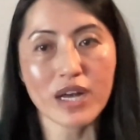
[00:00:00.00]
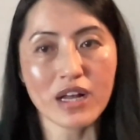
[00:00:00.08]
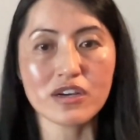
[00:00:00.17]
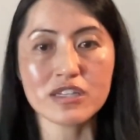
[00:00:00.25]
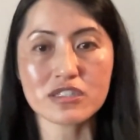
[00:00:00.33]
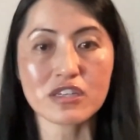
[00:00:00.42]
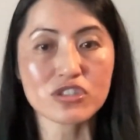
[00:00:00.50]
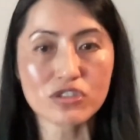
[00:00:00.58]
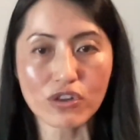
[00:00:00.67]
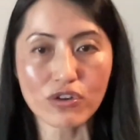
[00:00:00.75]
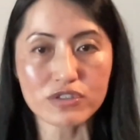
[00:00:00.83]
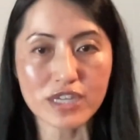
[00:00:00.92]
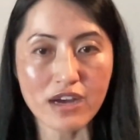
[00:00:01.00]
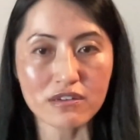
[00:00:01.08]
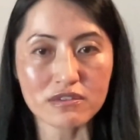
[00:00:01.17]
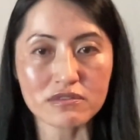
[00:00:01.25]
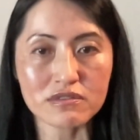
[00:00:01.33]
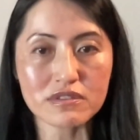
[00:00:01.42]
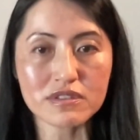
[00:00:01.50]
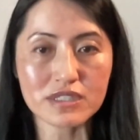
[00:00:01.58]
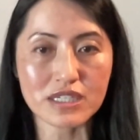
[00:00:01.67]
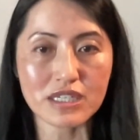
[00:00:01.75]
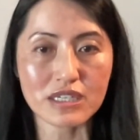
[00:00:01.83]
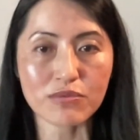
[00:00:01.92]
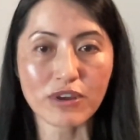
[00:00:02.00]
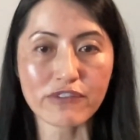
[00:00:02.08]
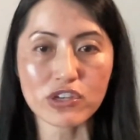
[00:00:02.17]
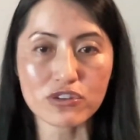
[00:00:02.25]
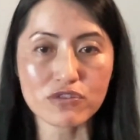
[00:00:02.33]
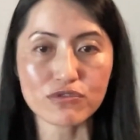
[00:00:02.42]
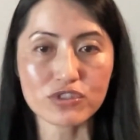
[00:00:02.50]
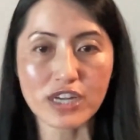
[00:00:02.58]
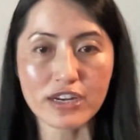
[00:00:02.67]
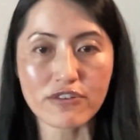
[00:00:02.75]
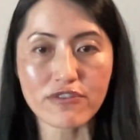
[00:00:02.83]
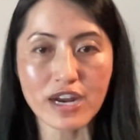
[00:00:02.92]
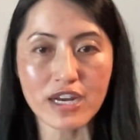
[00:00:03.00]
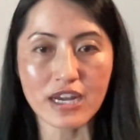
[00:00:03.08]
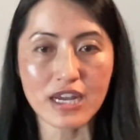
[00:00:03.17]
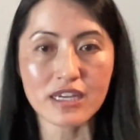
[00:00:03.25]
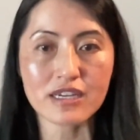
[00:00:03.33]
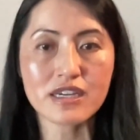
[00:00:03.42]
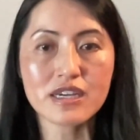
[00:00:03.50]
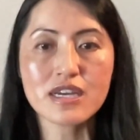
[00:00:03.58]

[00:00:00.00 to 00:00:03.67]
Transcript: it does slow down the revenue generating